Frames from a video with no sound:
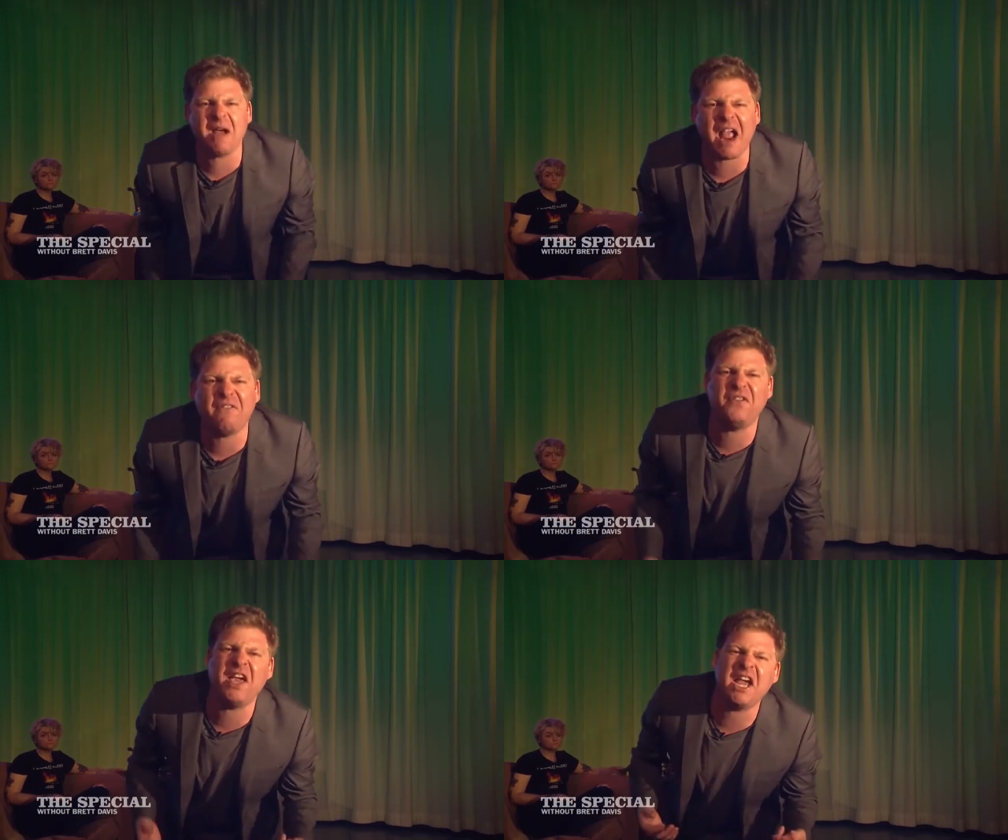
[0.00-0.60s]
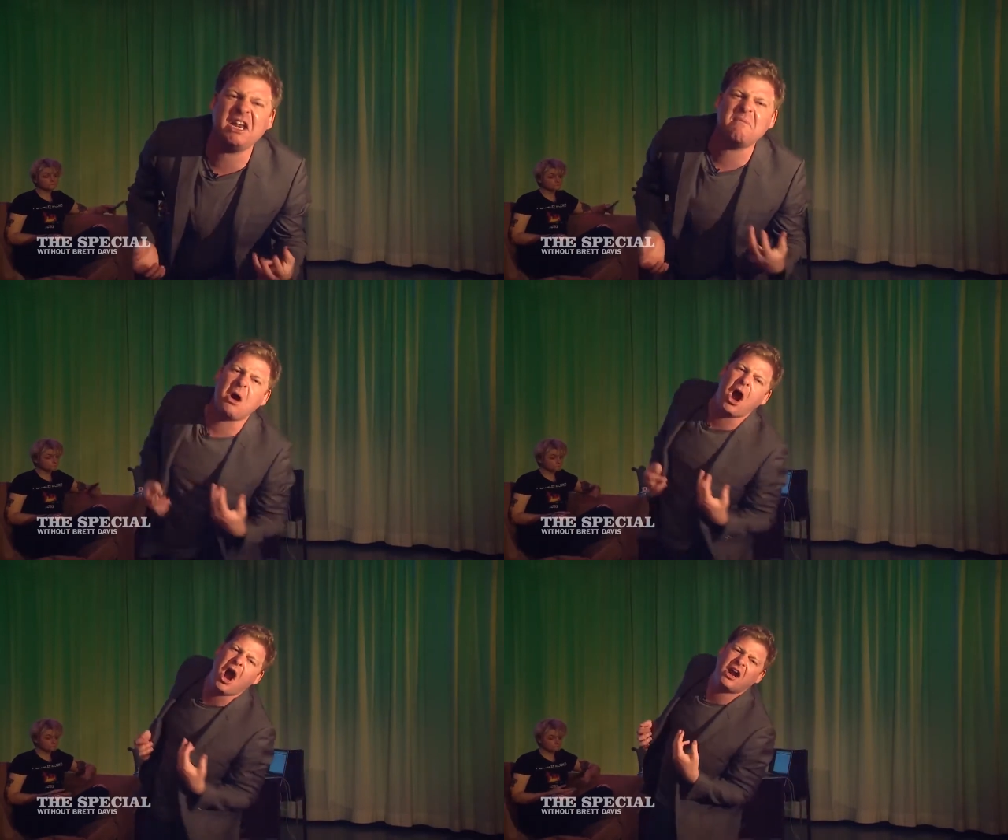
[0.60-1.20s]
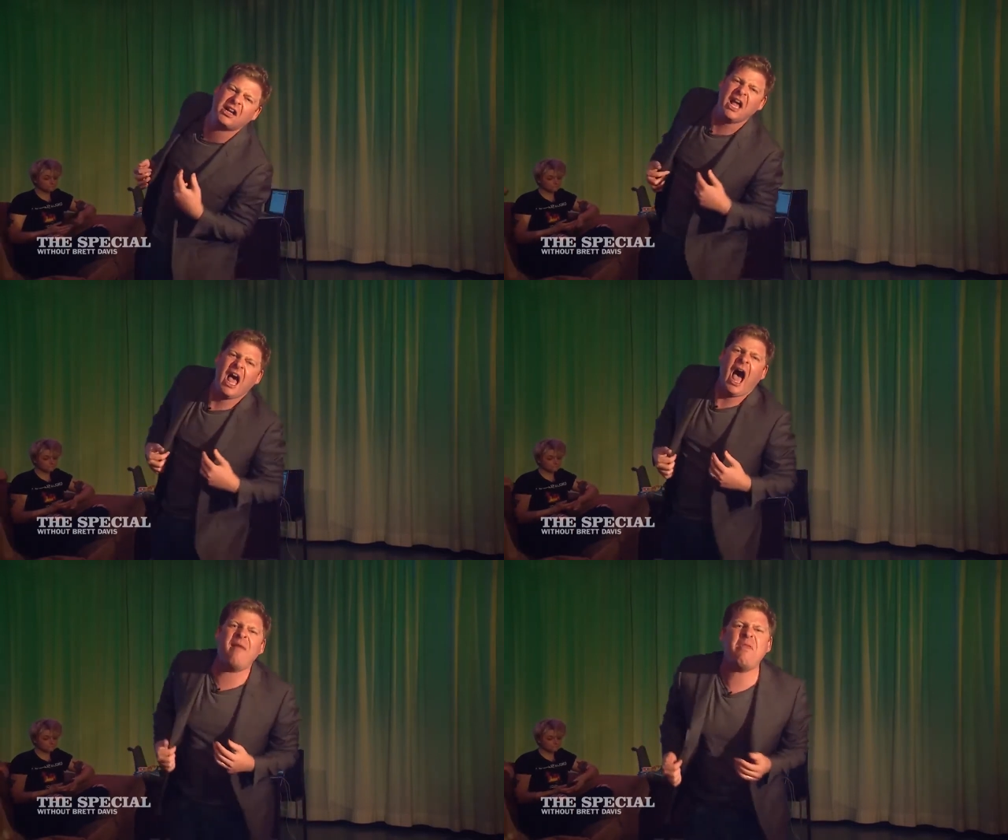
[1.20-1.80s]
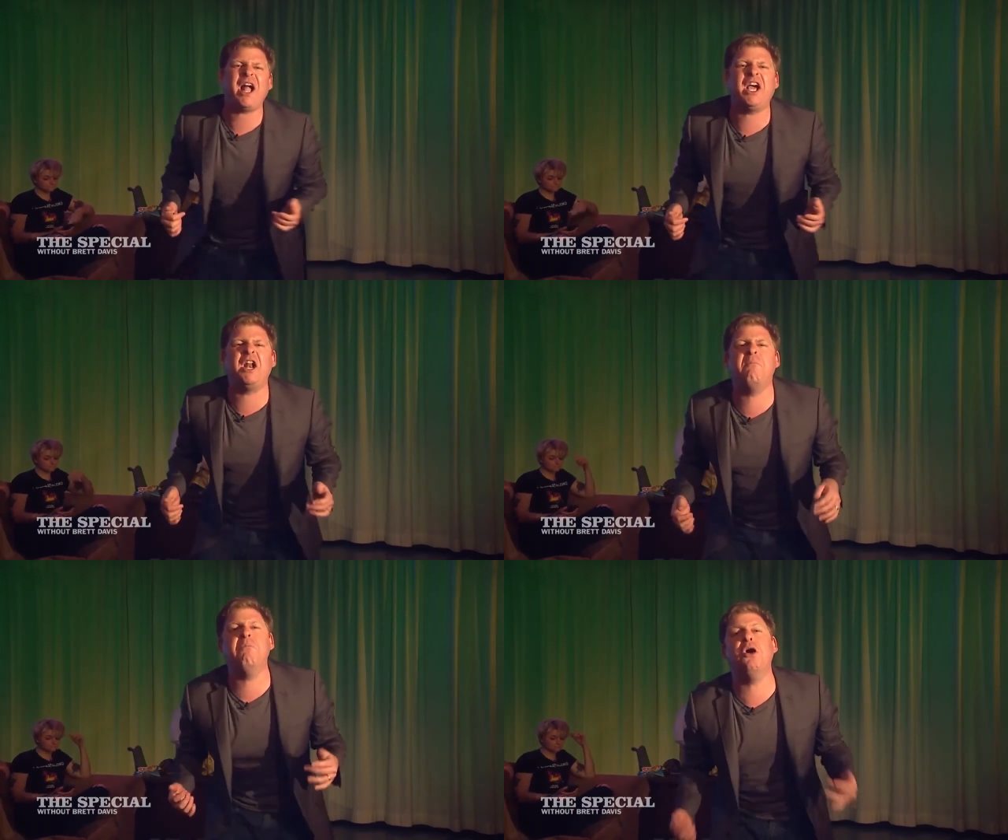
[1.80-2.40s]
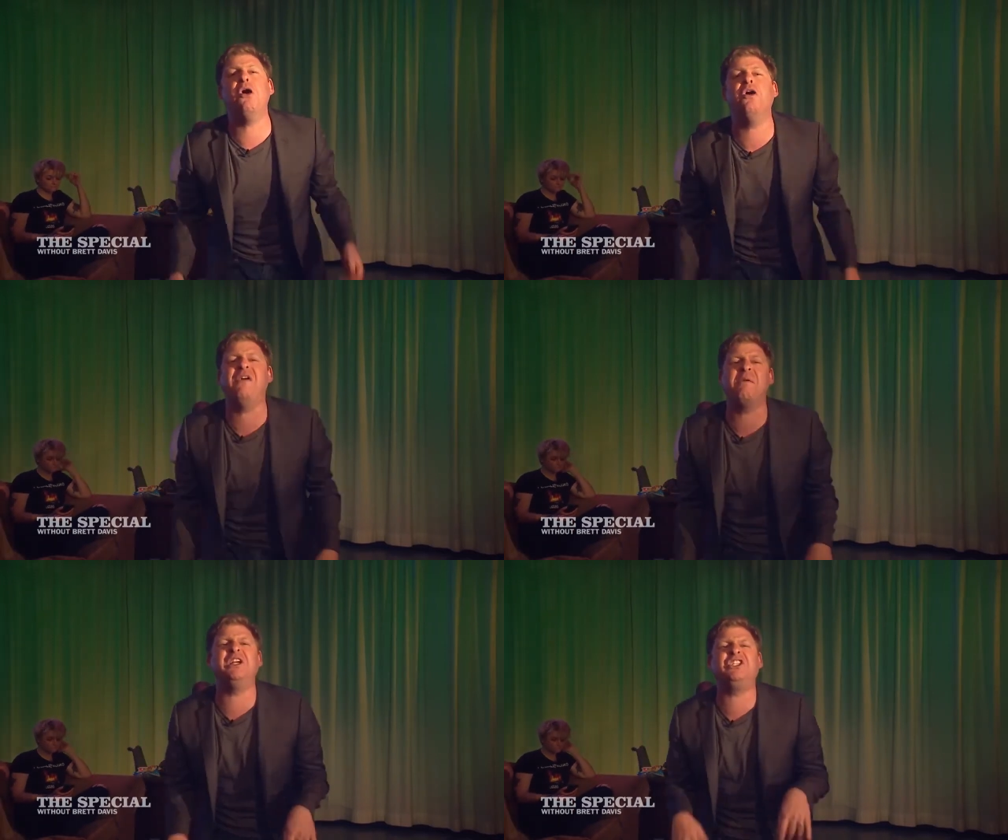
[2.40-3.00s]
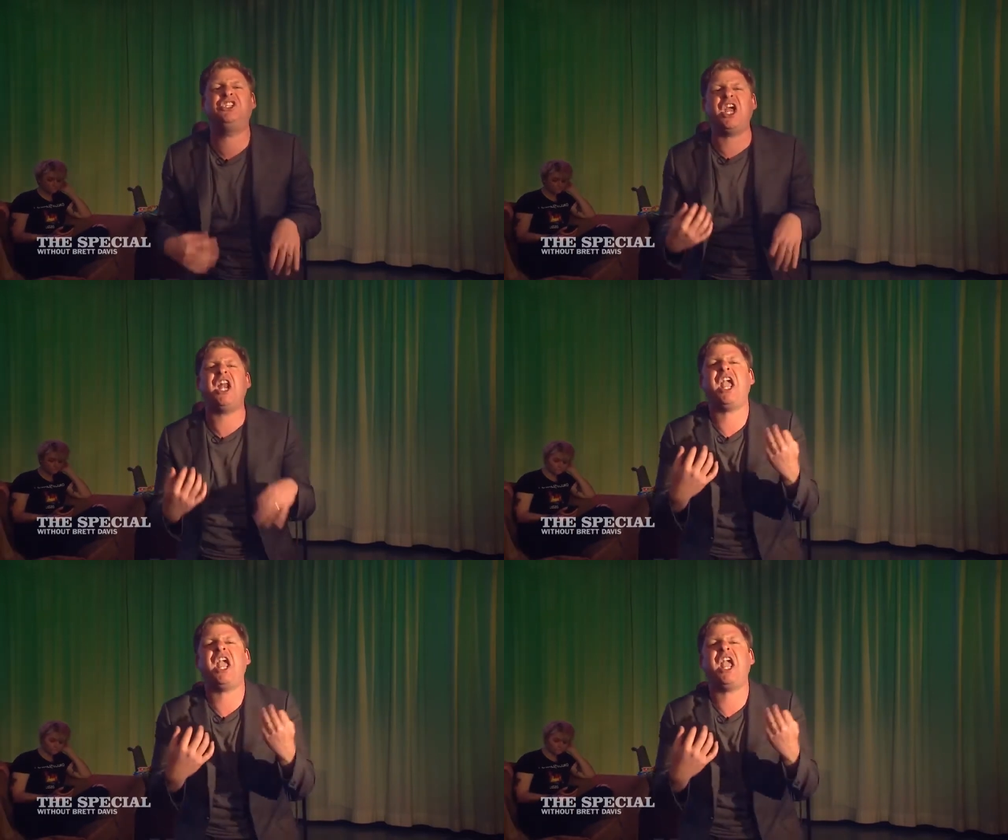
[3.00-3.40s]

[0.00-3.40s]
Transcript: my feed, Mark. I'm not gonna move. I'm gonna sit